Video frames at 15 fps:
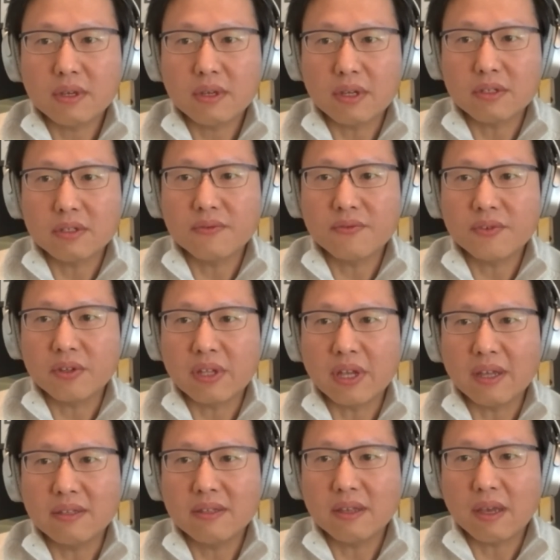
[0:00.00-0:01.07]
I just feel
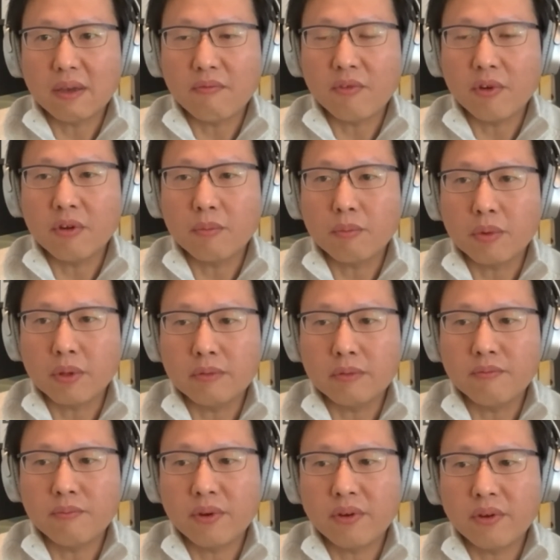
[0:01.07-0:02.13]
that I'm very
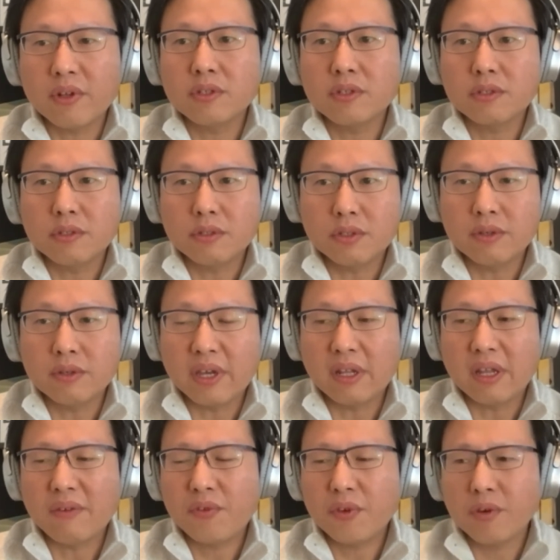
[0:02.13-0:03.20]
privileged to do it, and
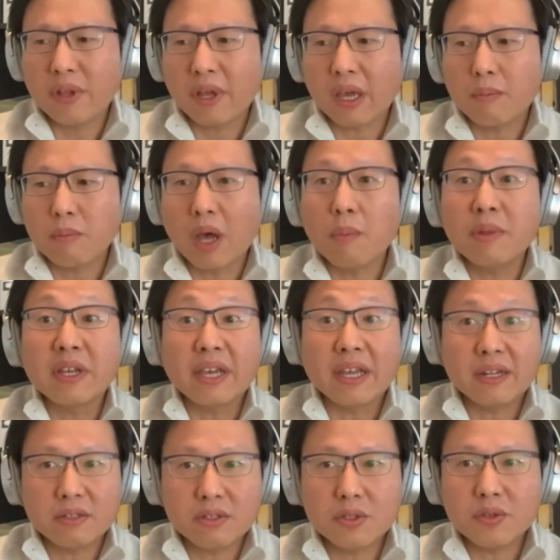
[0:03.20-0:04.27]
I feel like I'm
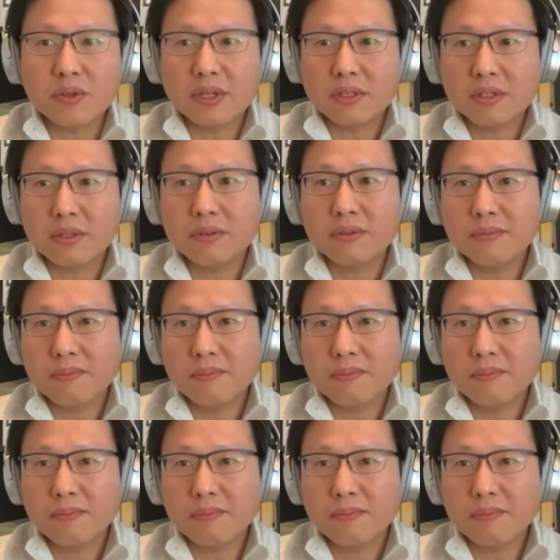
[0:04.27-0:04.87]
obligated to do it too.